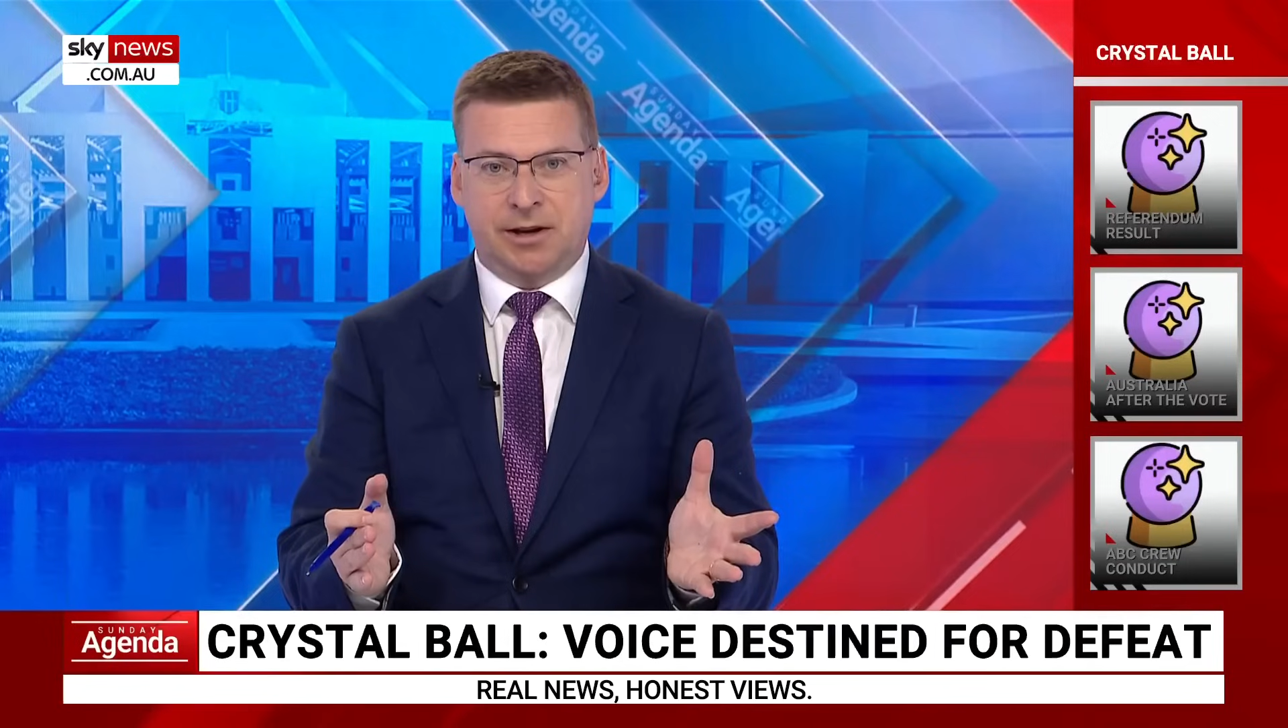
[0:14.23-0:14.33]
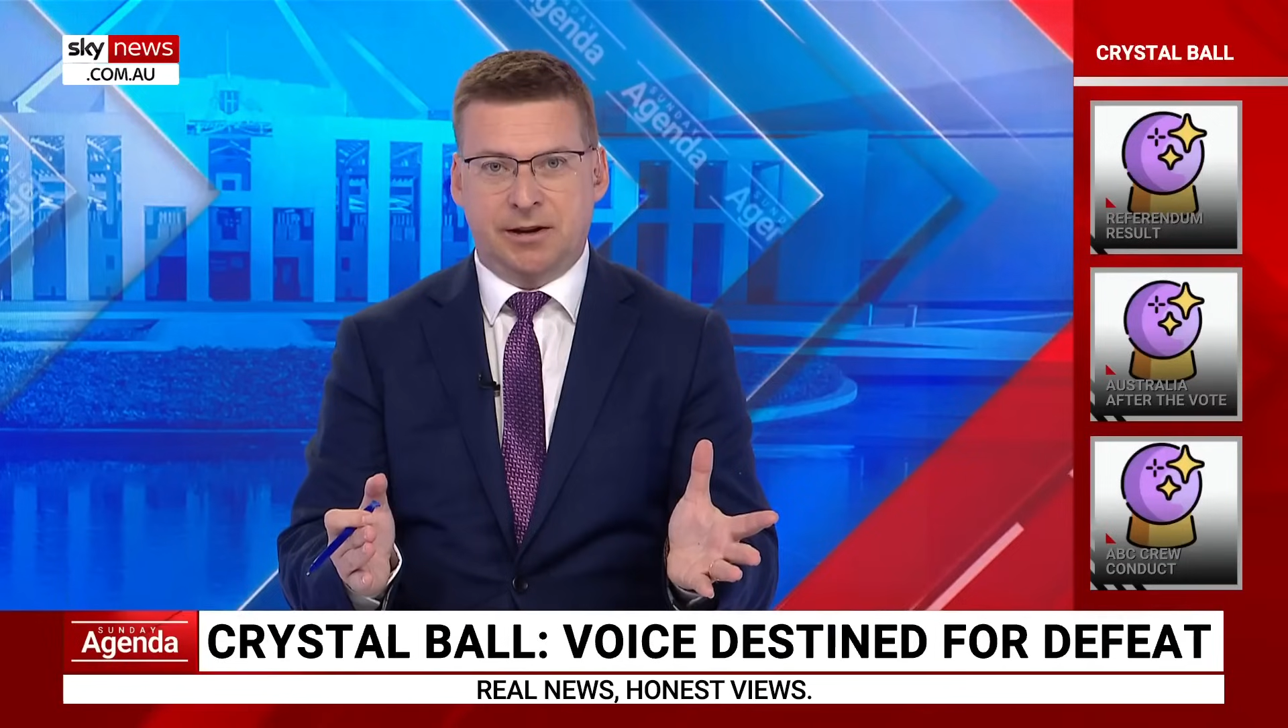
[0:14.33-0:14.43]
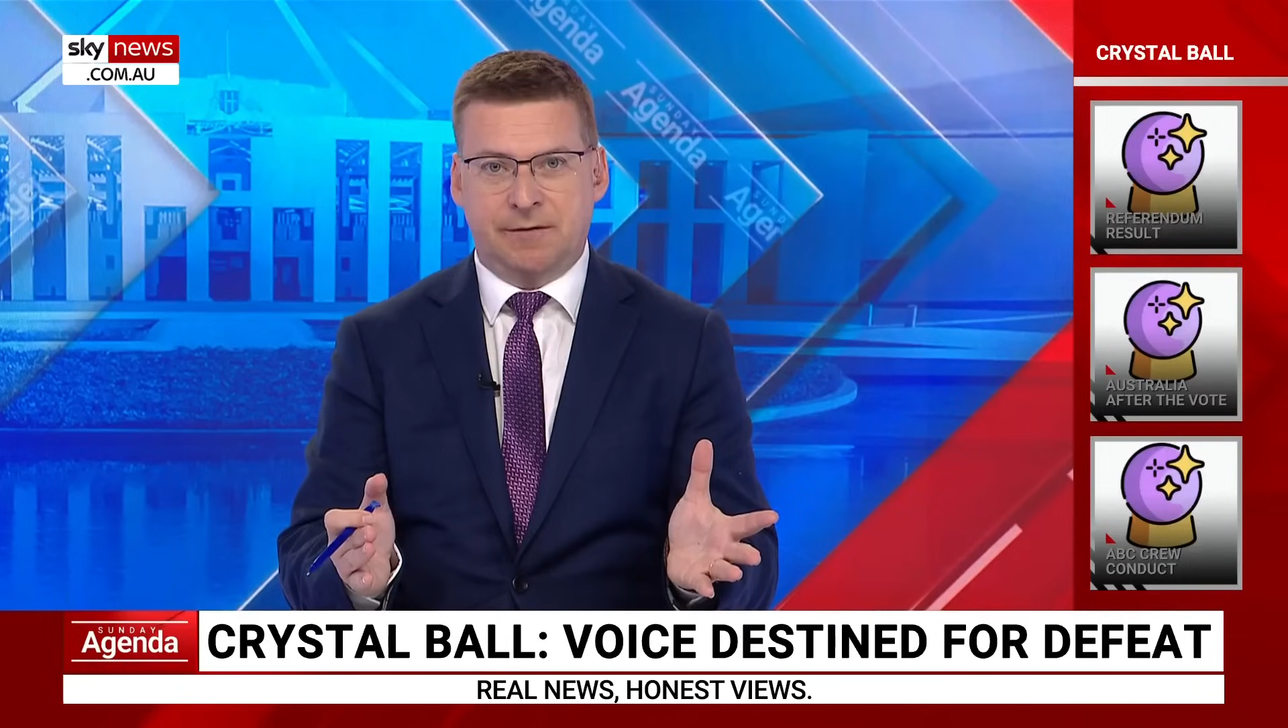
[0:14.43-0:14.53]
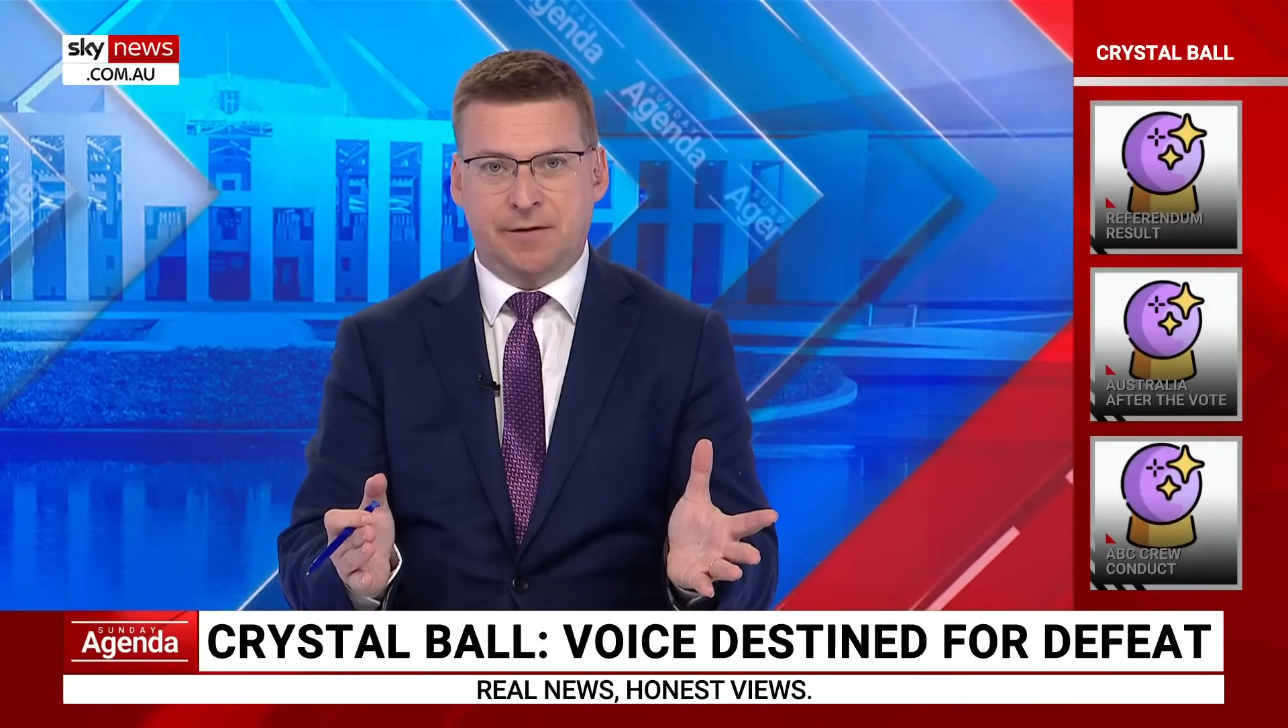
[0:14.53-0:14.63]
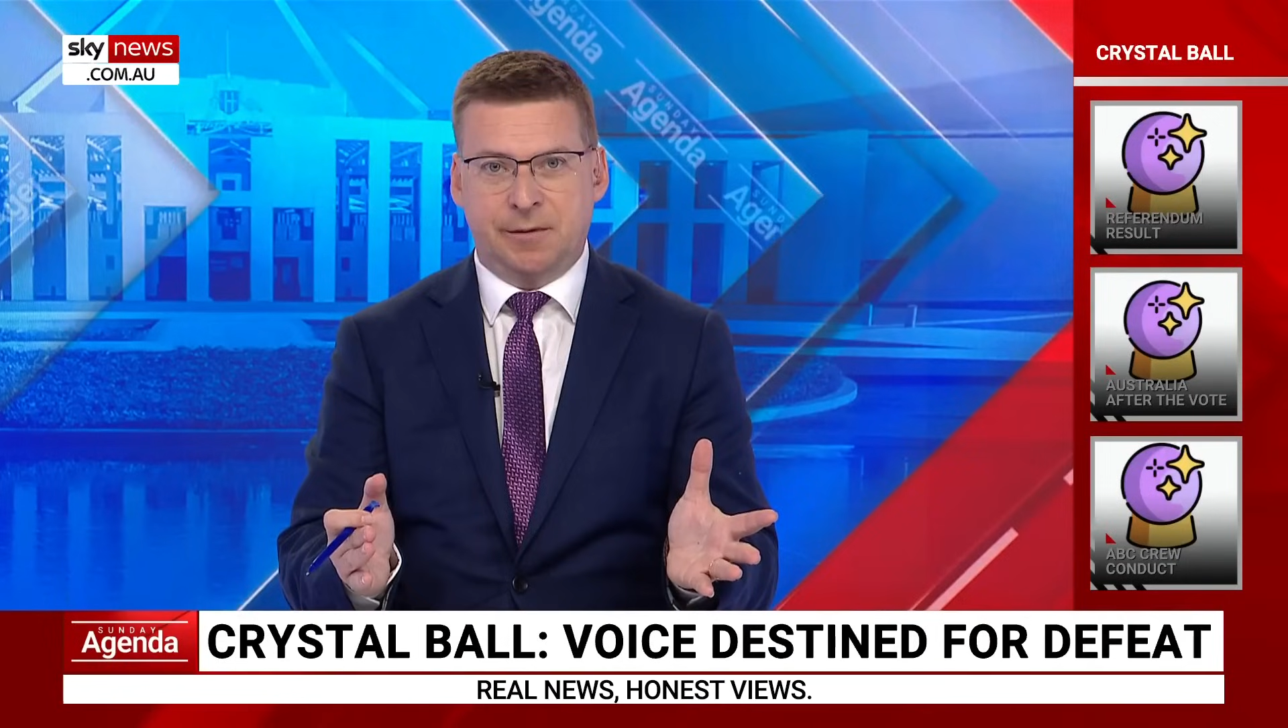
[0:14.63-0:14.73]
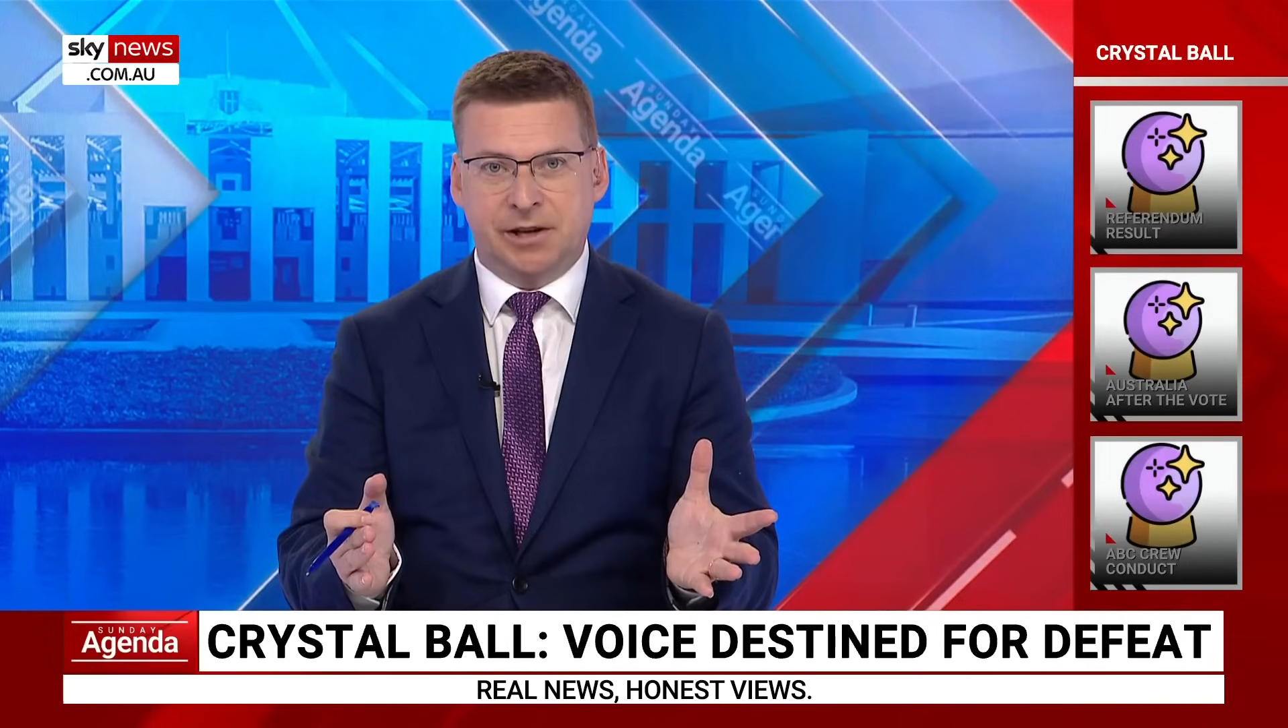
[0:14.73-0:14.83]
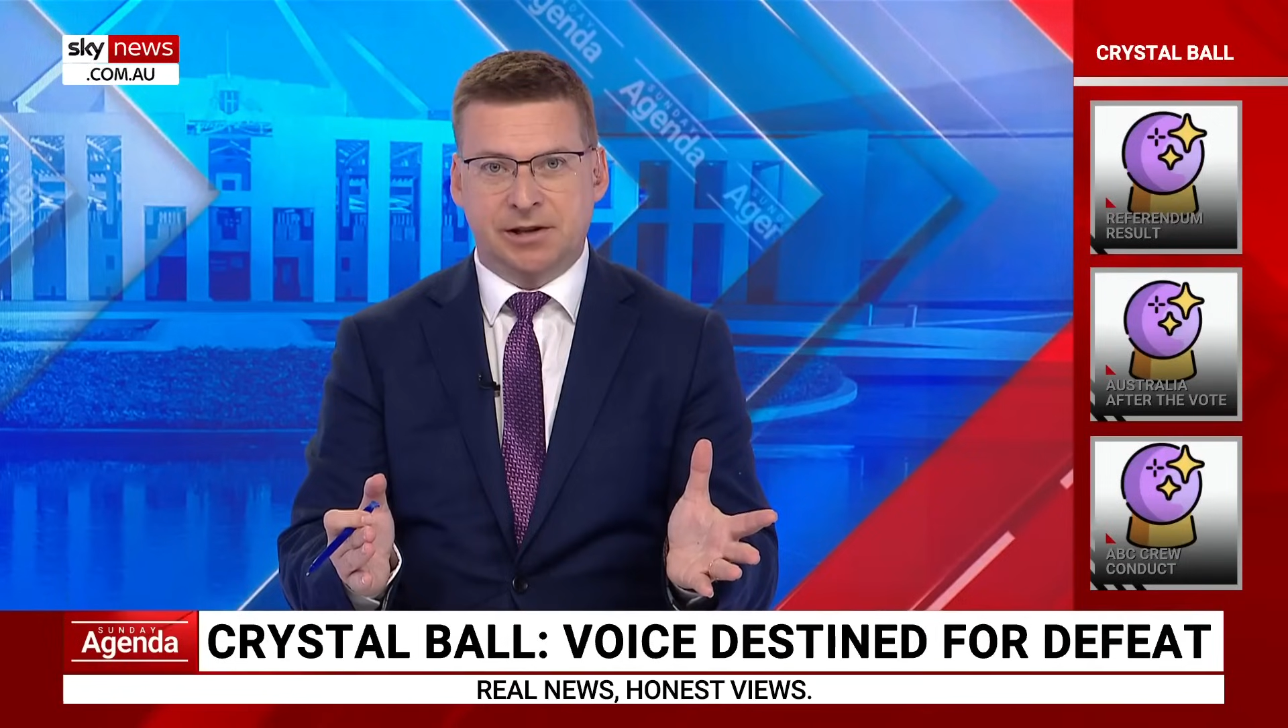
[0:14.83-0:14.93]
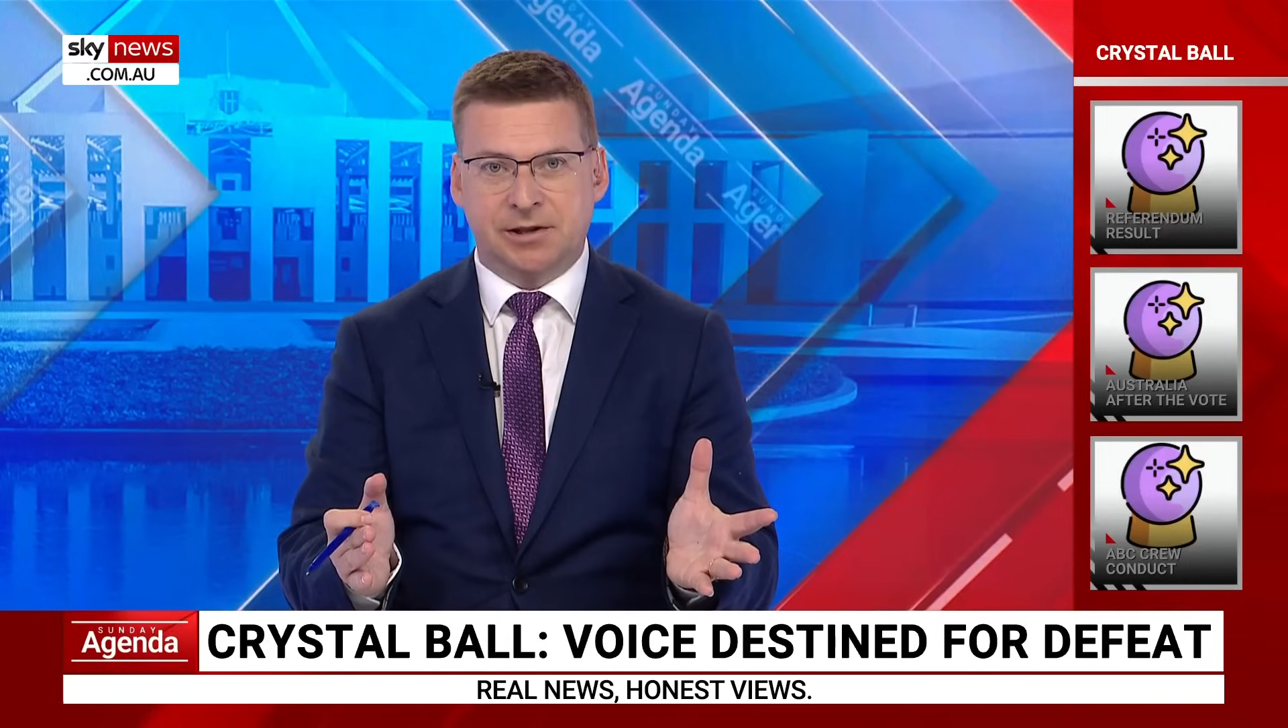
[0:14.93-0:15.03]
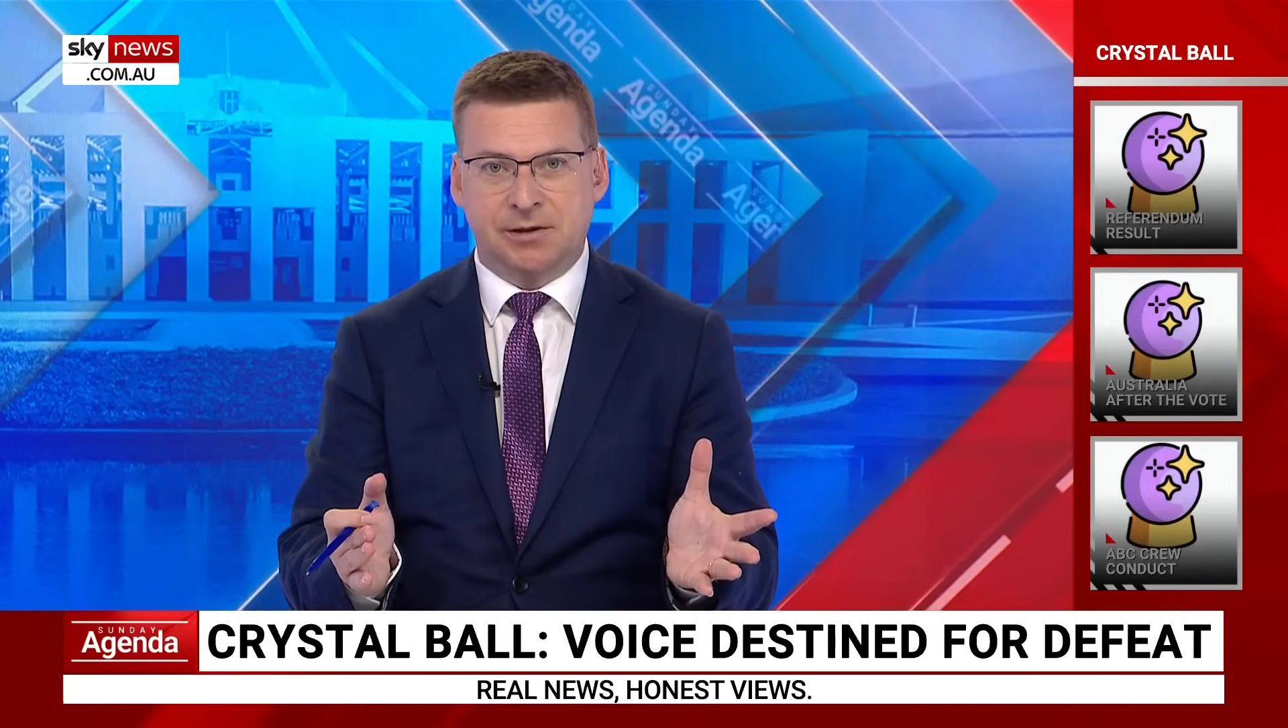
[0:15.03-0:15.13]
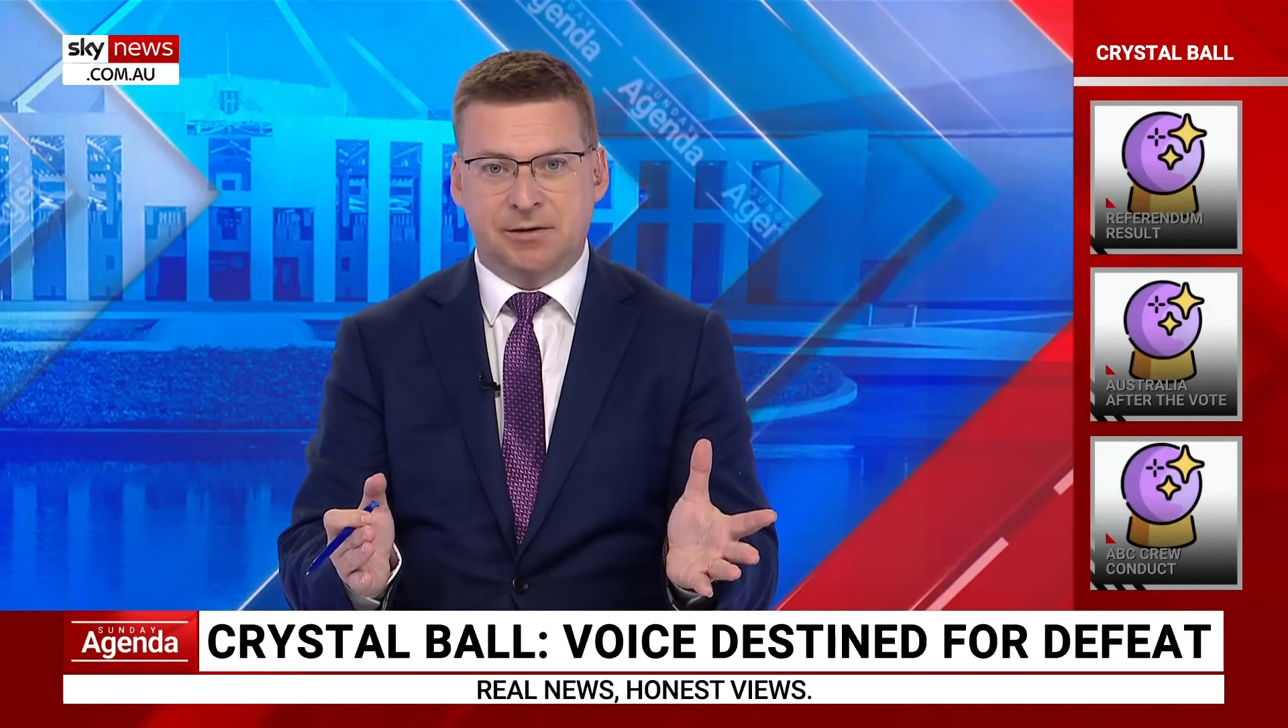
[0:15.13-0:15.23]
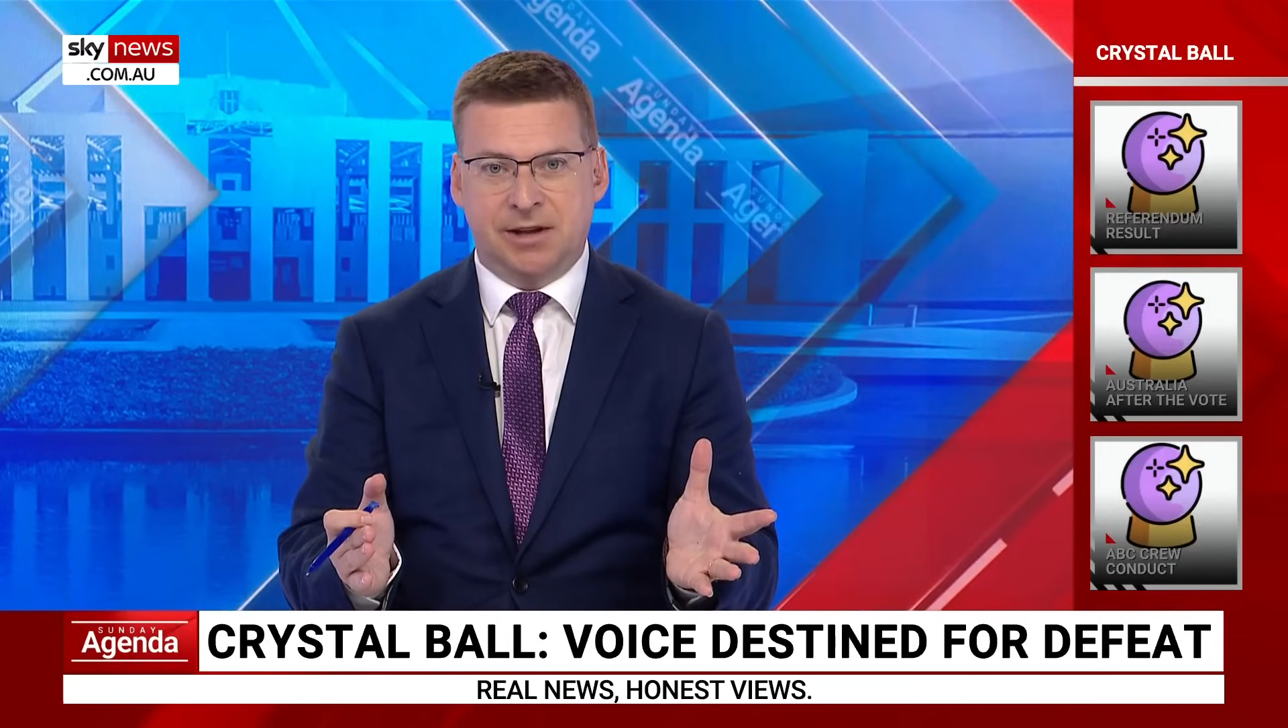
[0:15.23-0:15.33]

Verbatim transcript: confirming it to you